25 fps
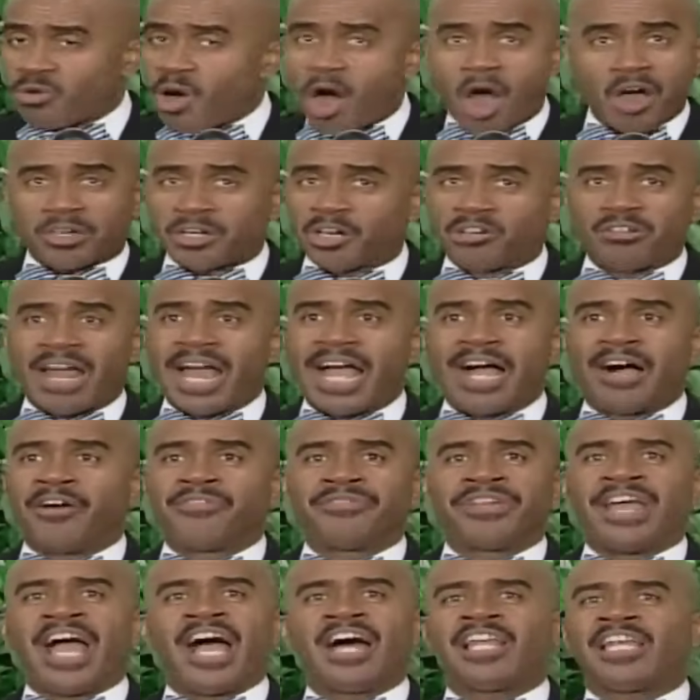You walk
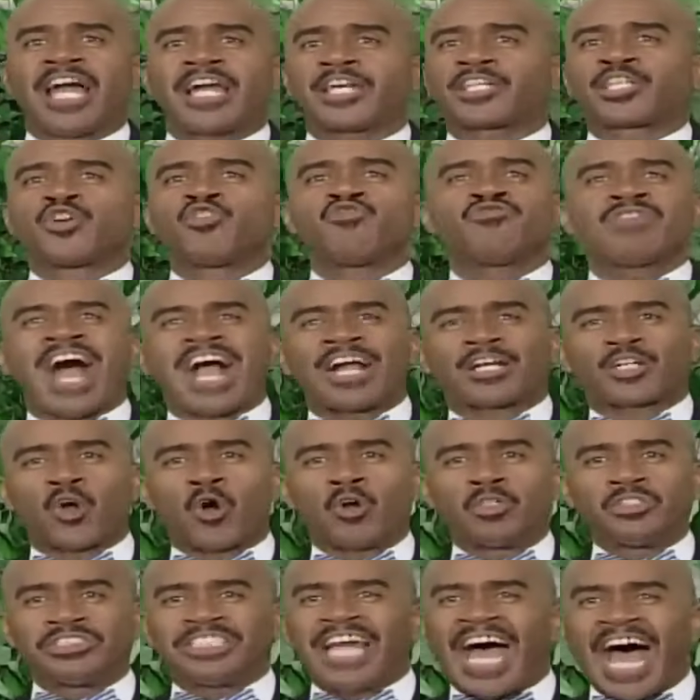around now like you're not
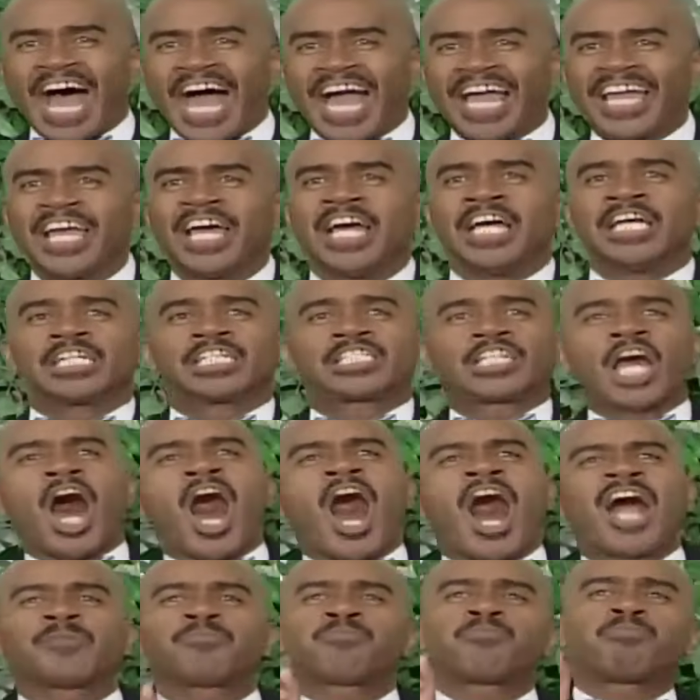going to die.
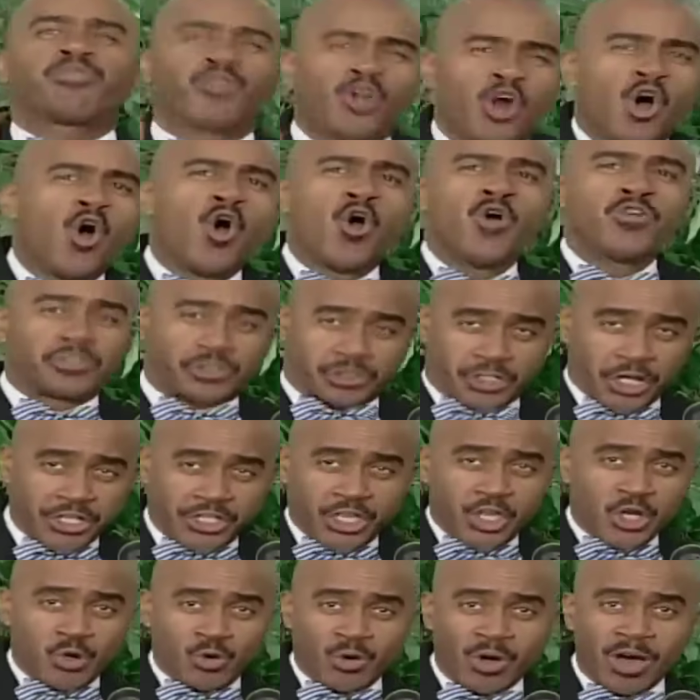God proves to
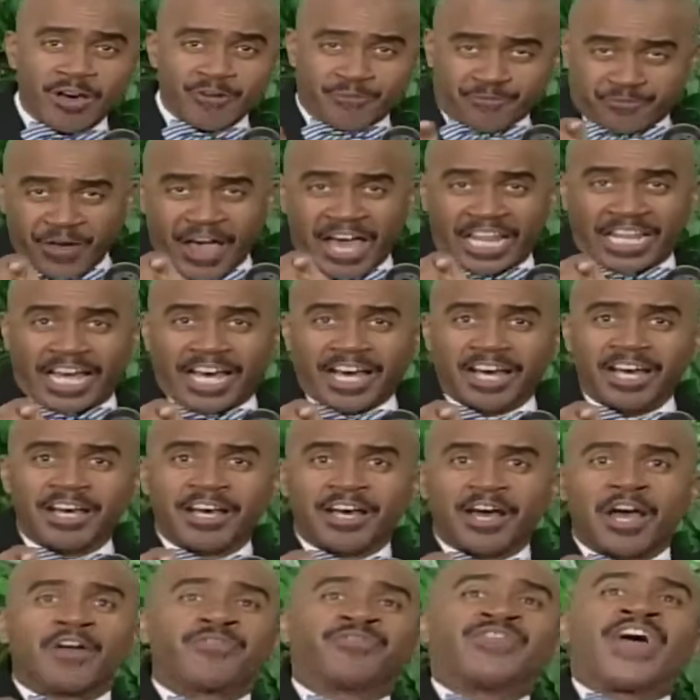you, fella,
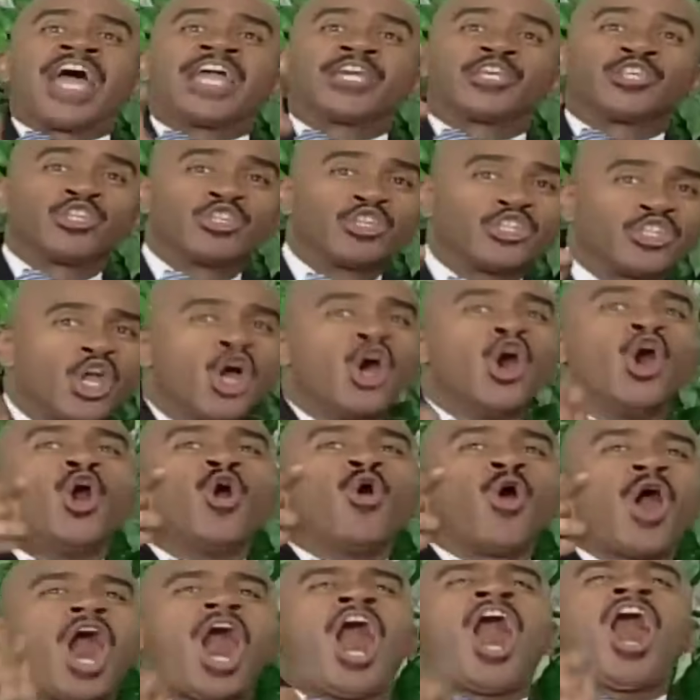that
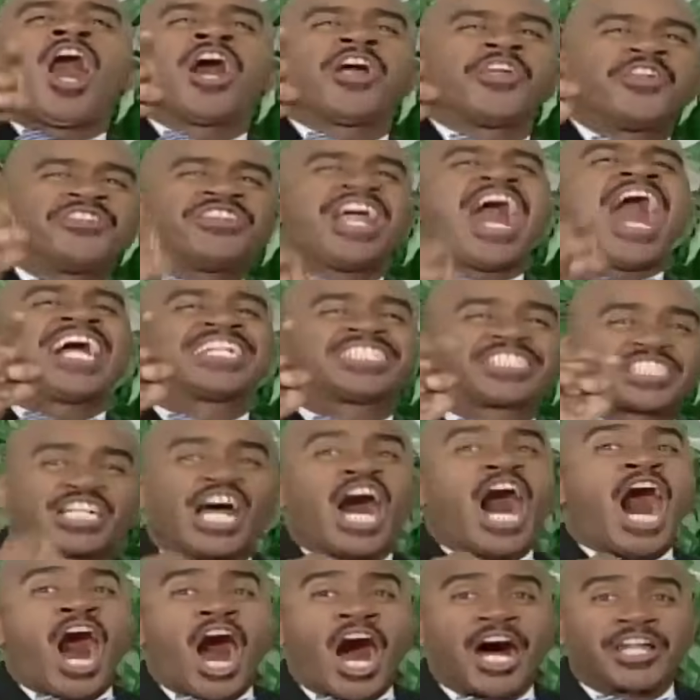you are not
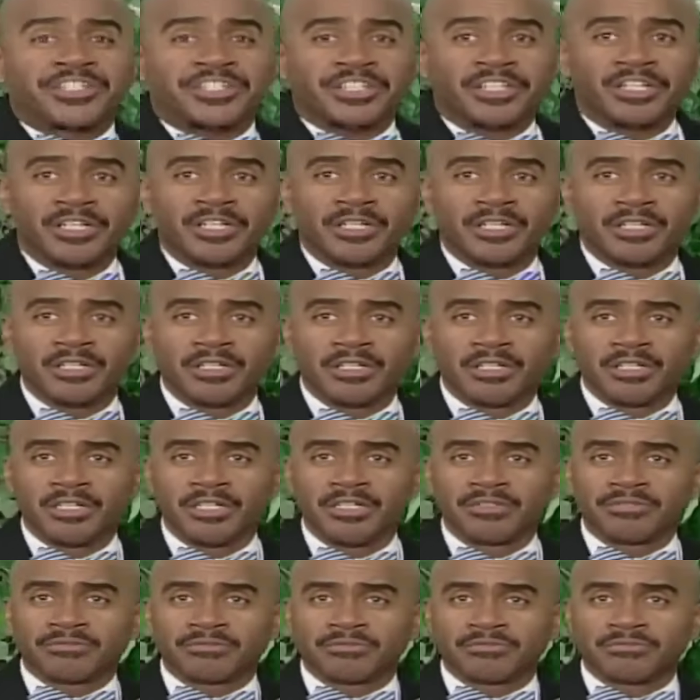God. That's
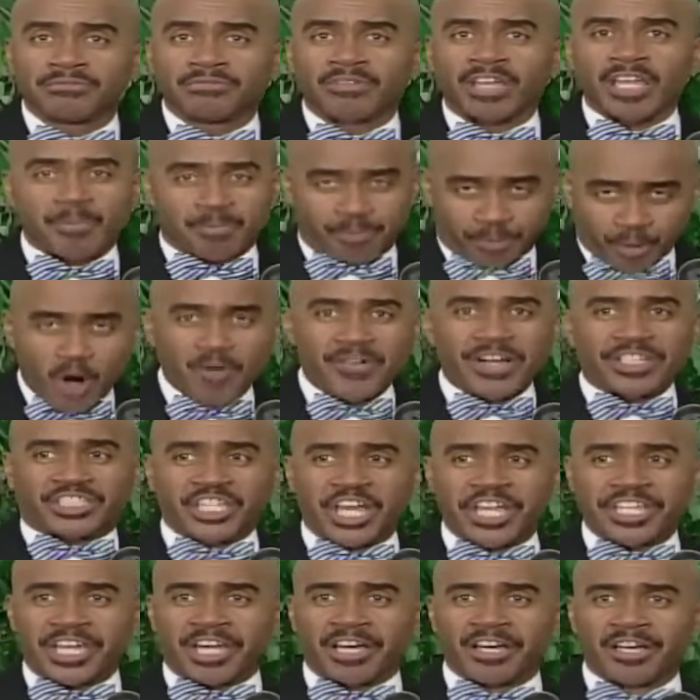right. He proves
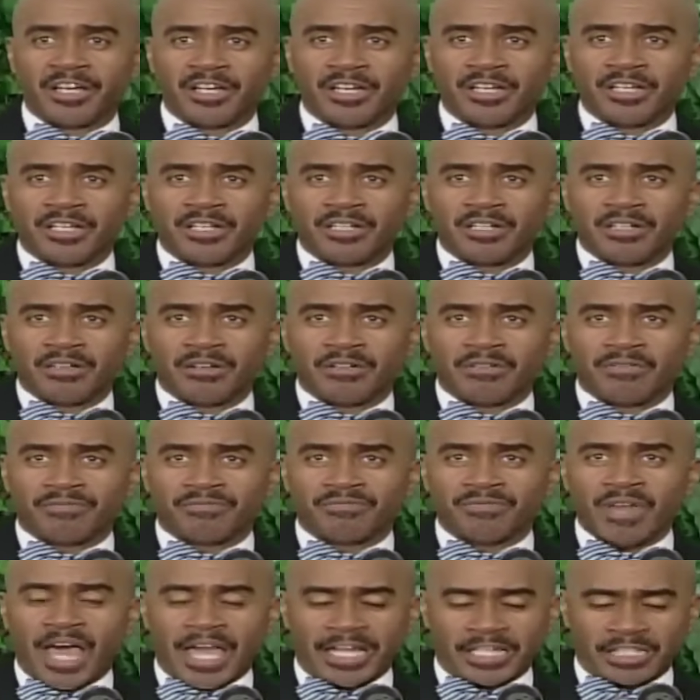it to you. proves it.
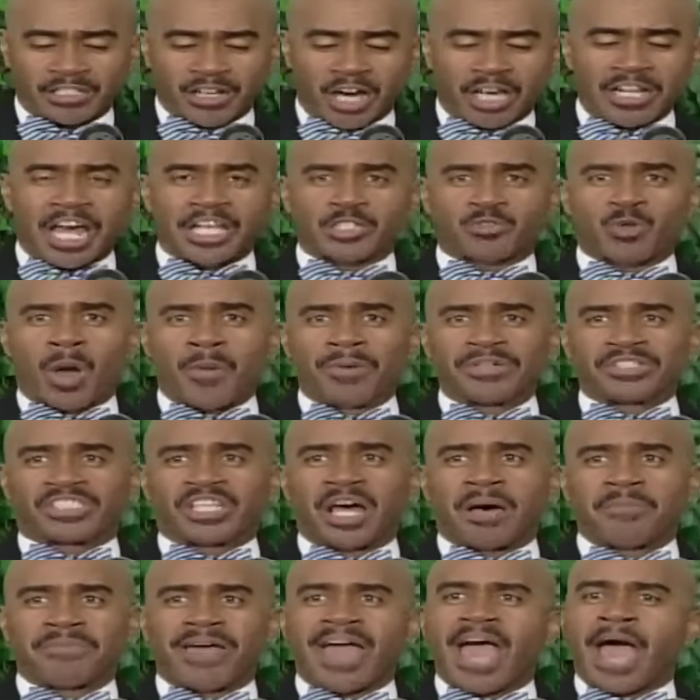Thank God. That's why when
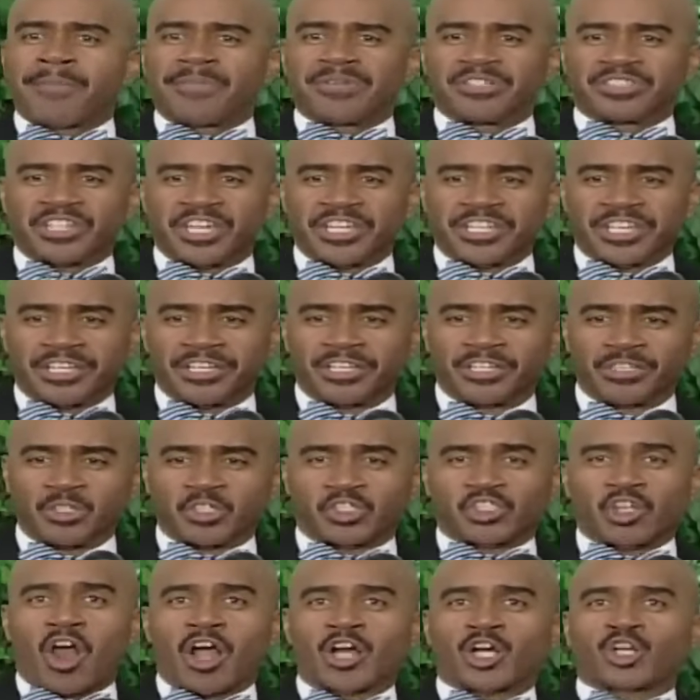something happened to you,
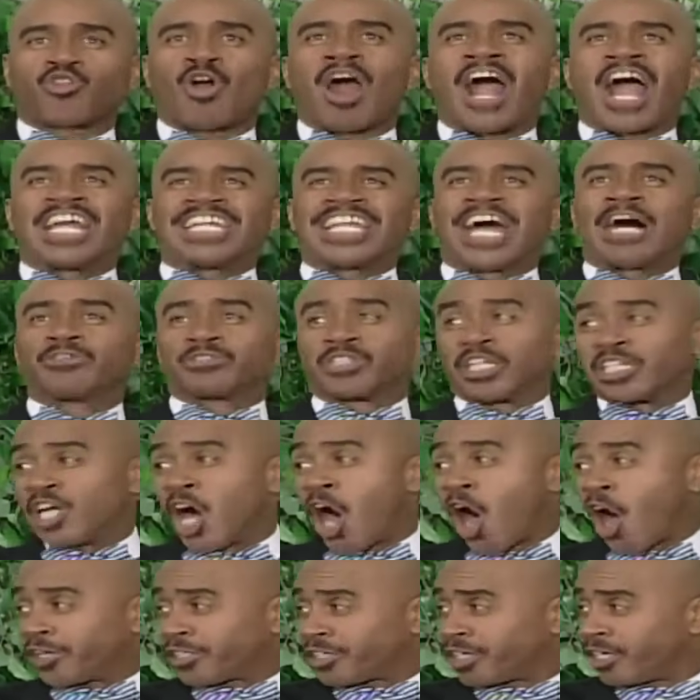you start crying out to
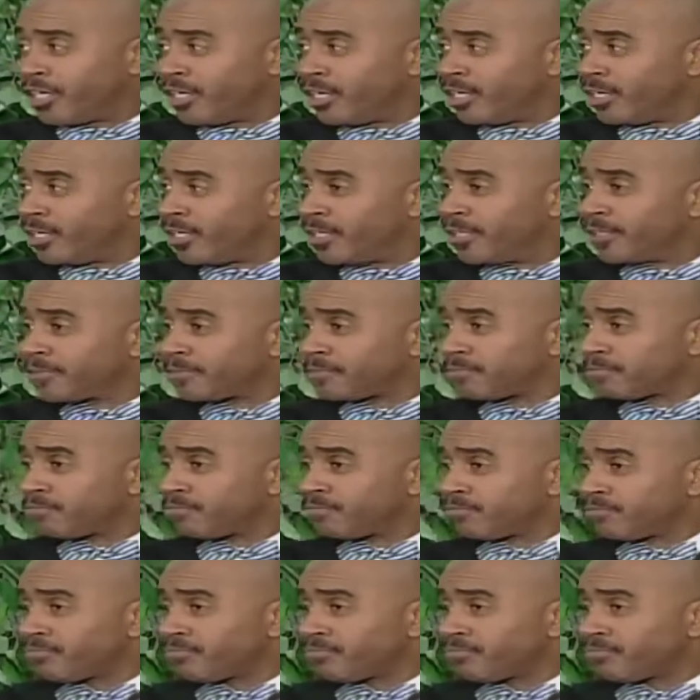God. That's right.